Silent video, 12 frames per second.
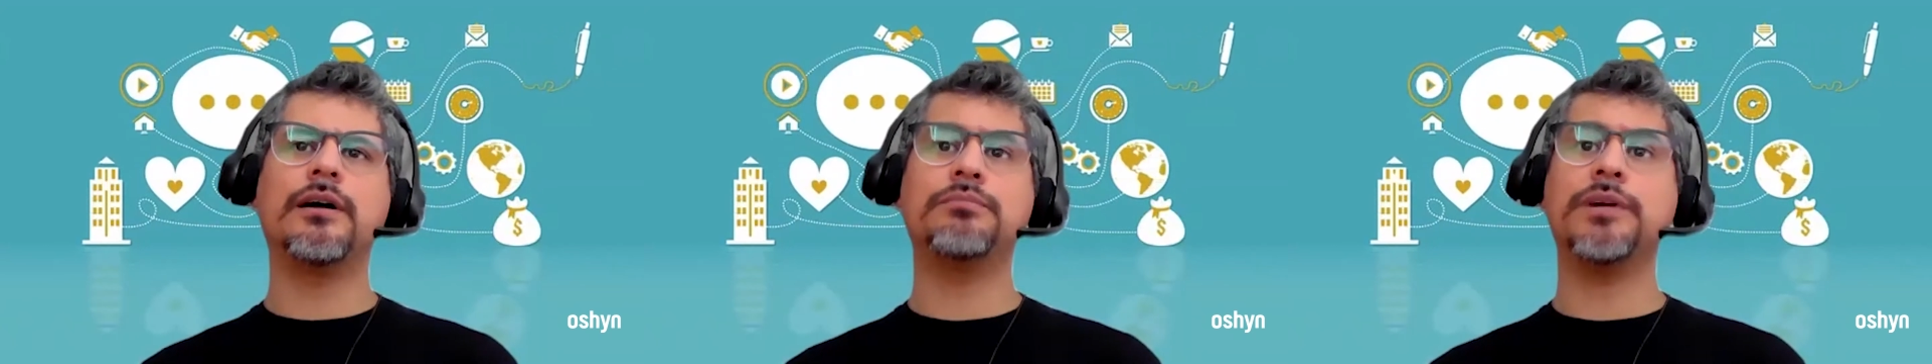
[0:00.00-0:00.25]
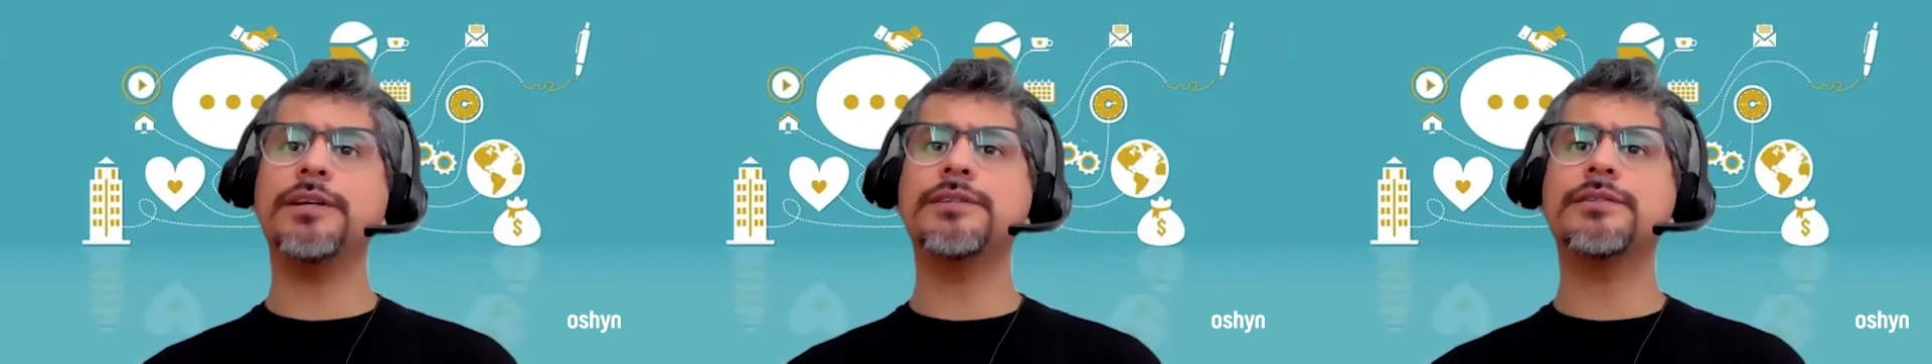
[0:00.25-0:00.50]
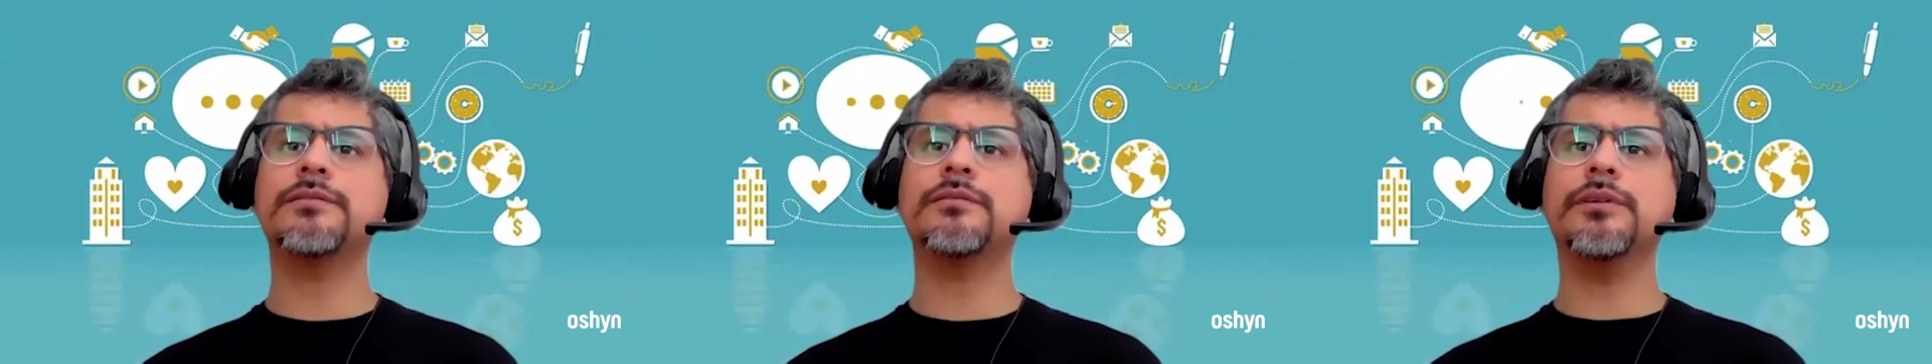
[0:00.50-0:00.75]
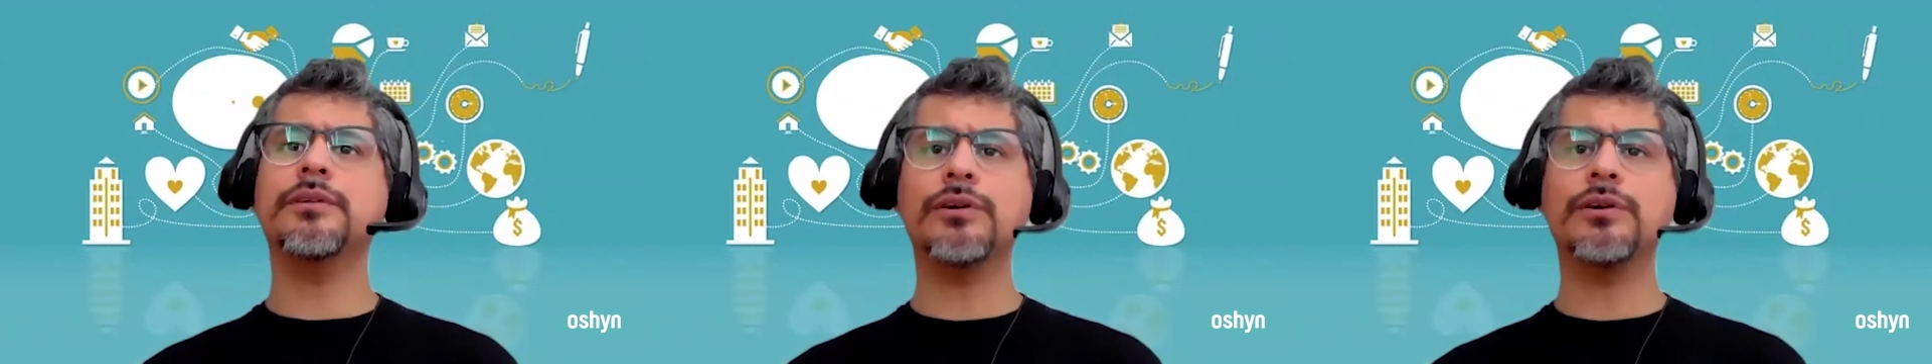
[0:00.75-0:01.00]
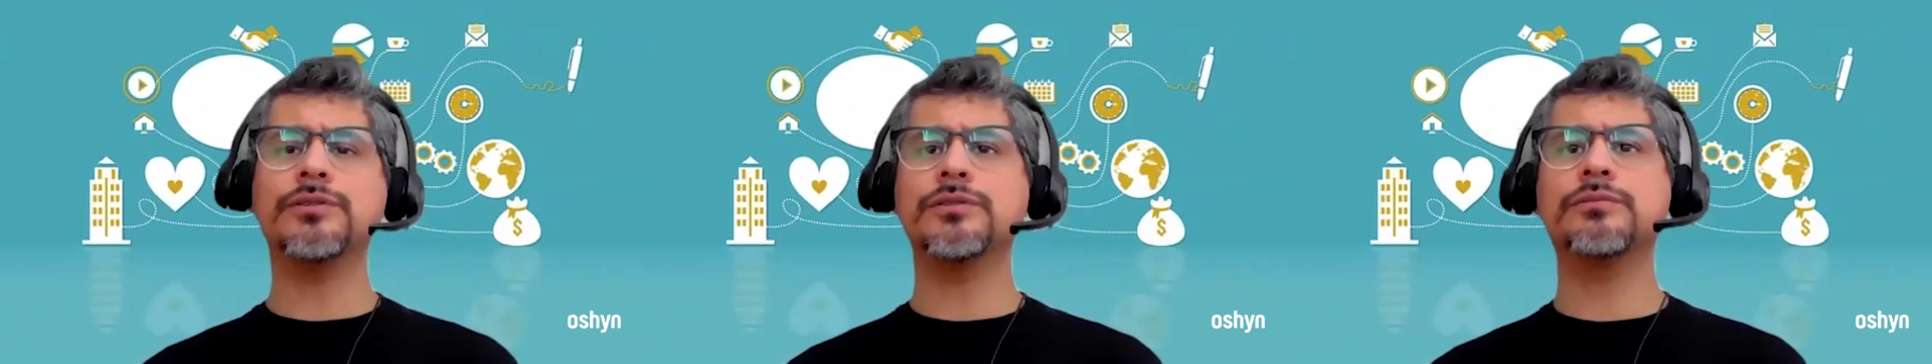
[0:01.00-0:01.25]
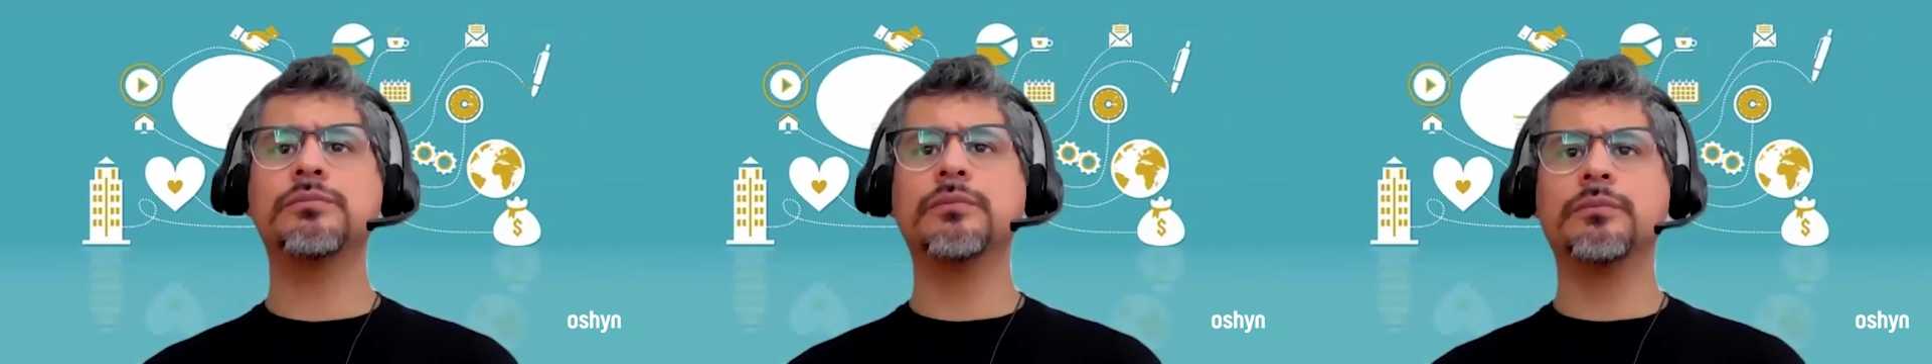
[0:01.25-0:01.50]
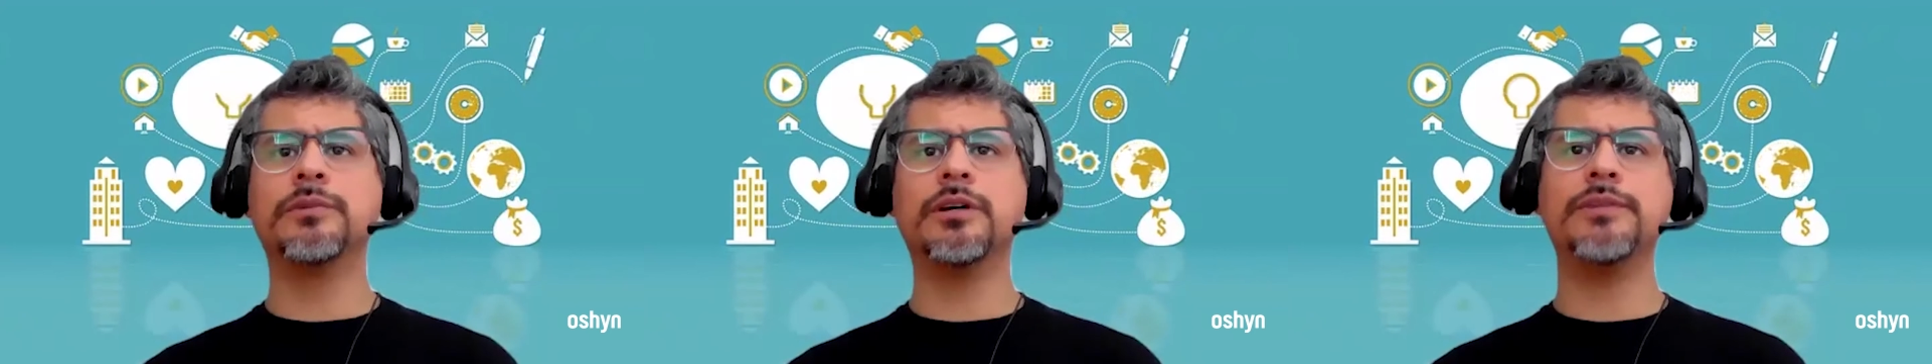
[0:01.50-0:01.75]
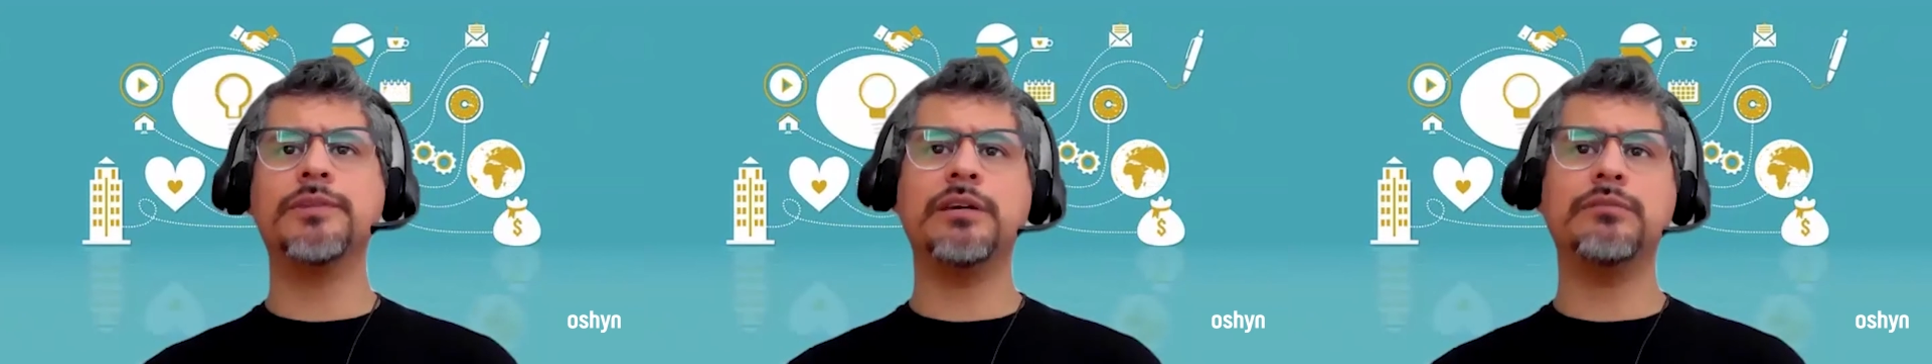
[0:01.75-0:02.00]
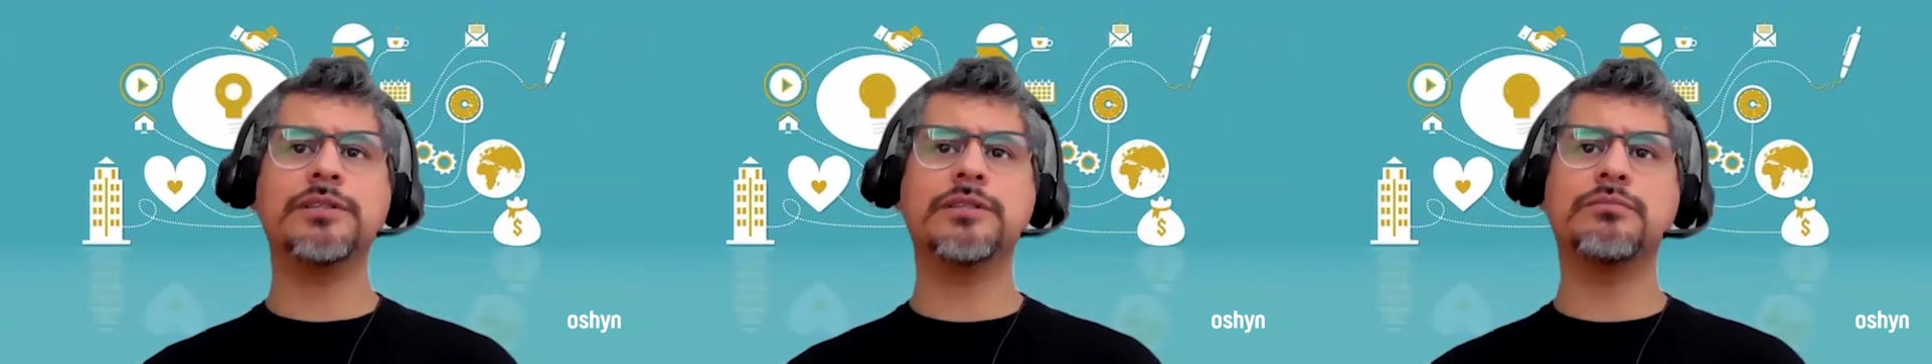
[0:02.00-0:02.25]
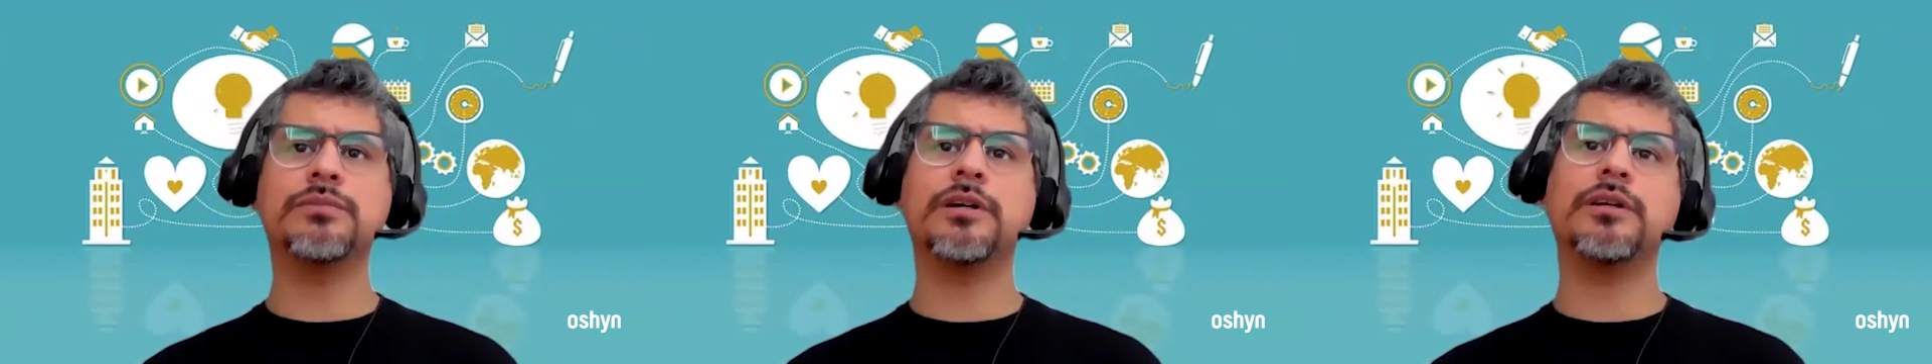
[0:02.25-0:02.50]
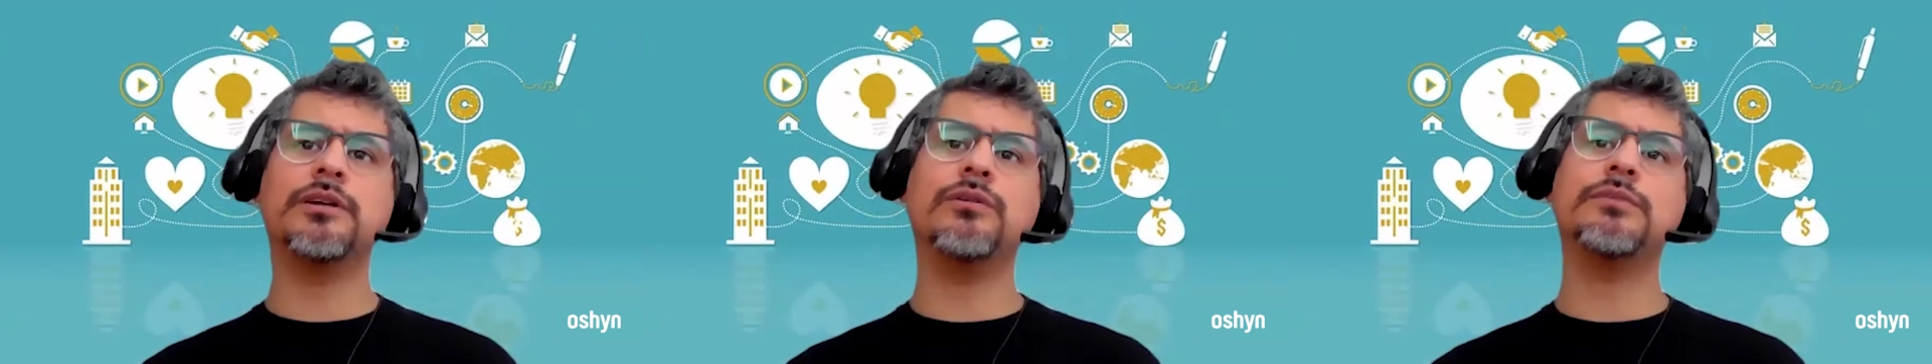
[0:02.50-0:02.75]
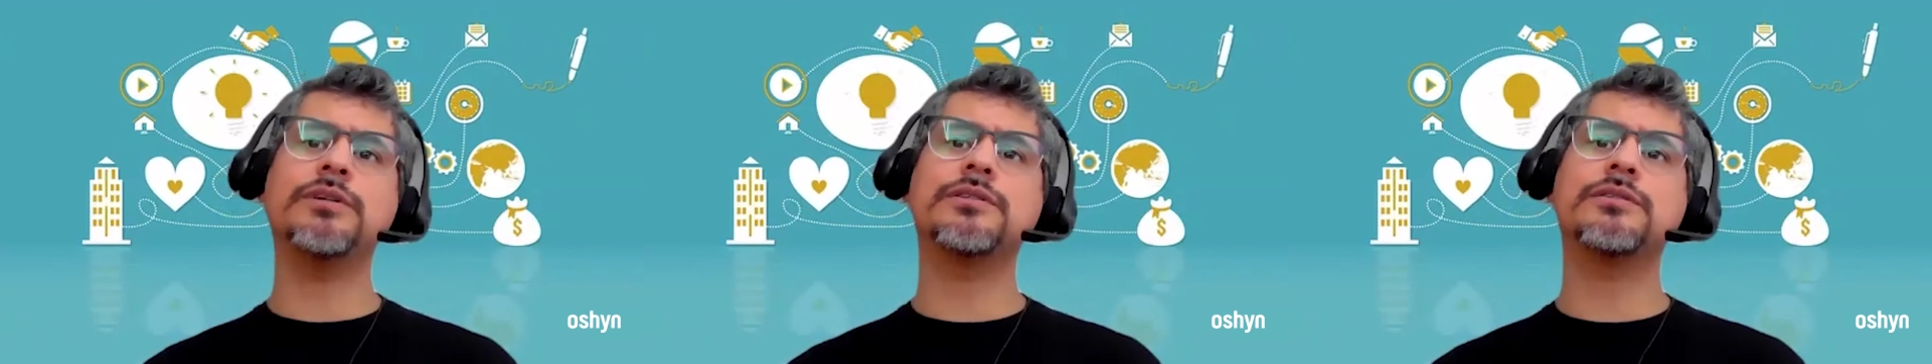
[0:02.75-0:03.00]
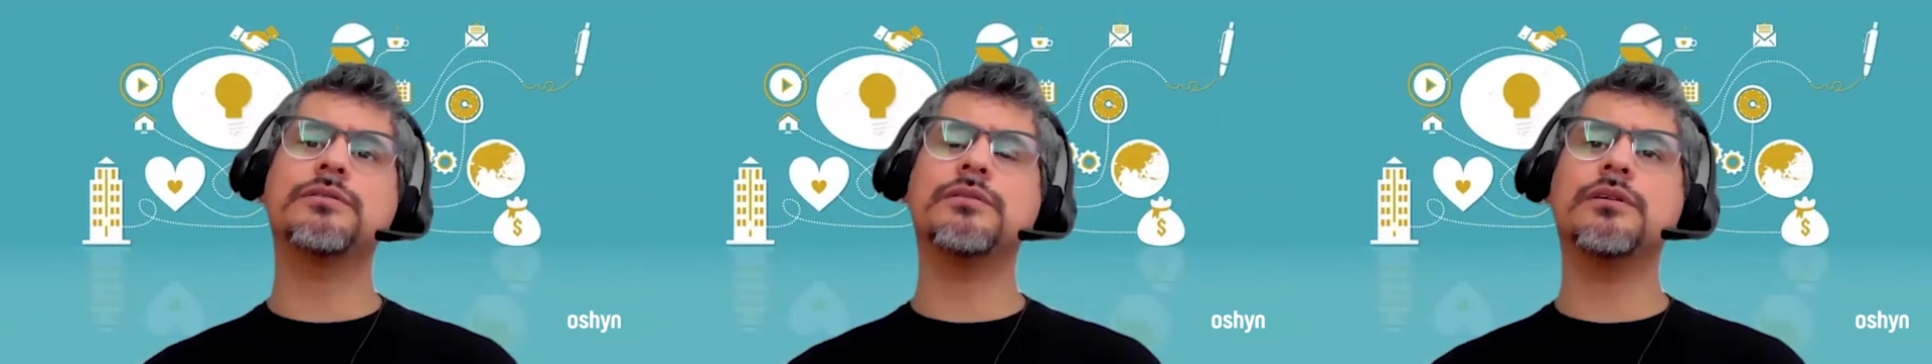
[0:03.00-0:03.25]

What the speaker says: breaks, you can just dump the image and bring a new image,